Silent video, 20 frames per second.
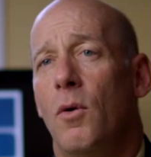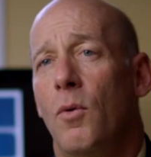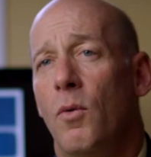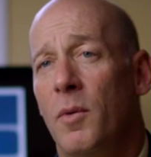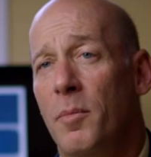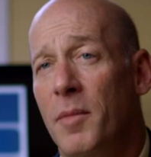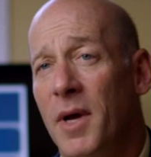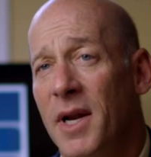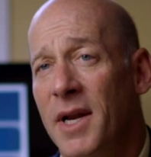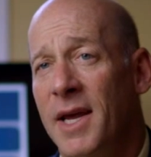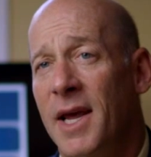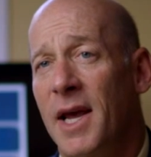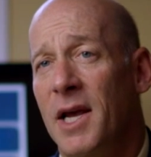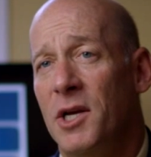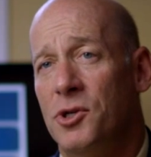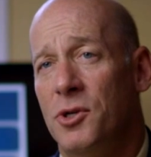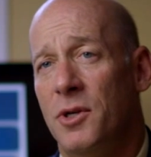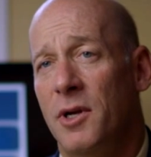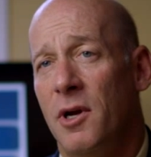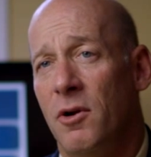When
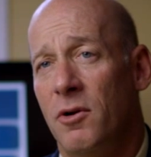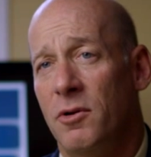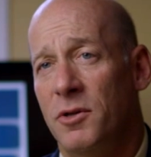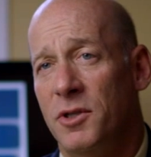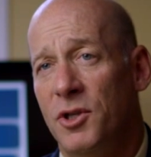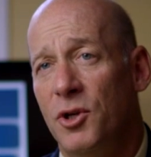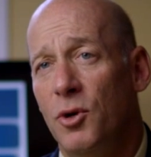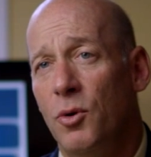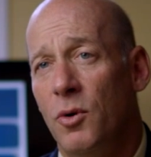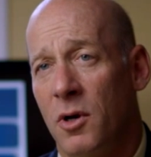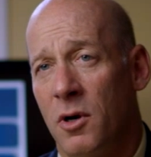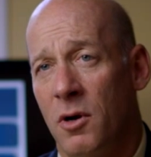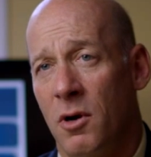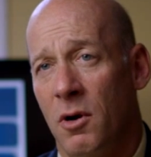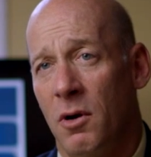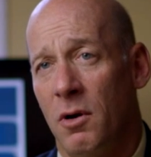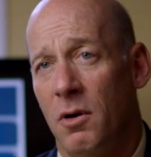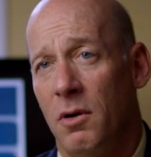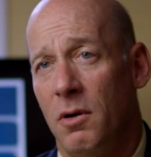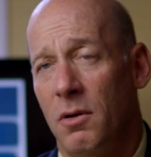medication errors do
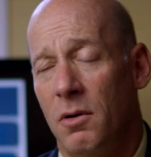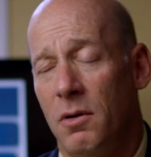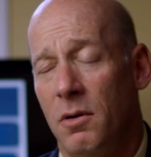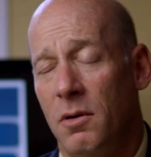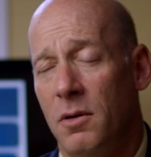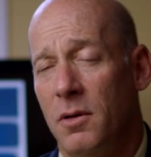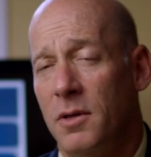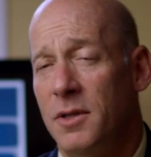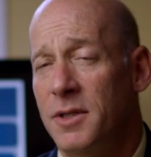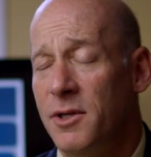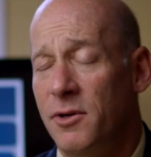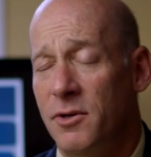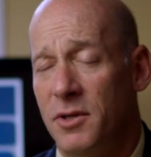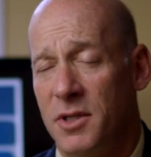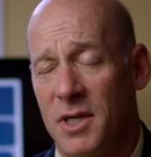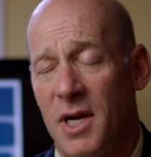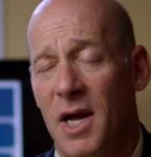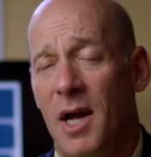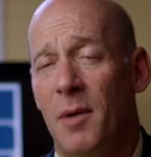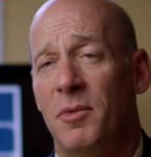occur,
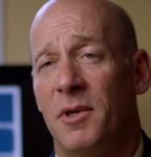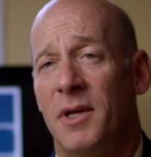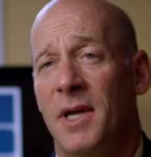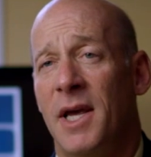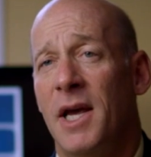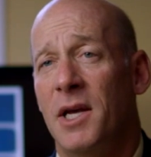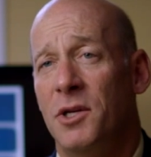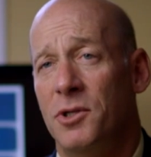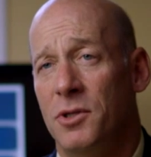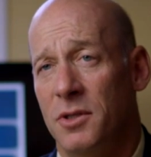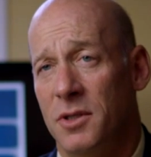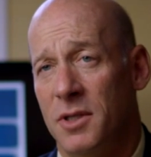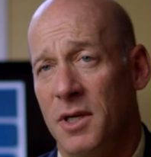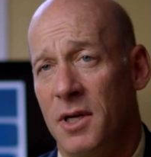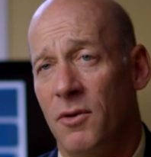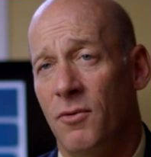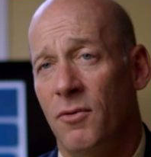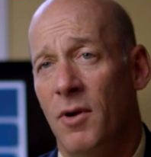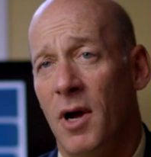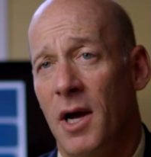serious complications
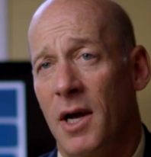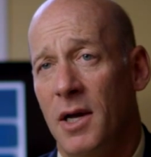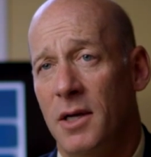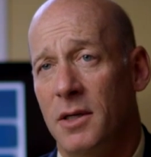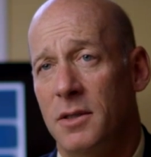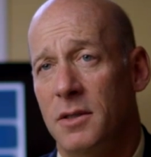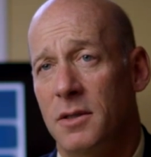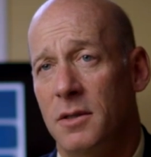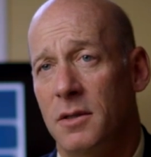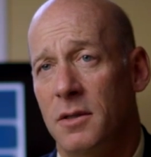can arise.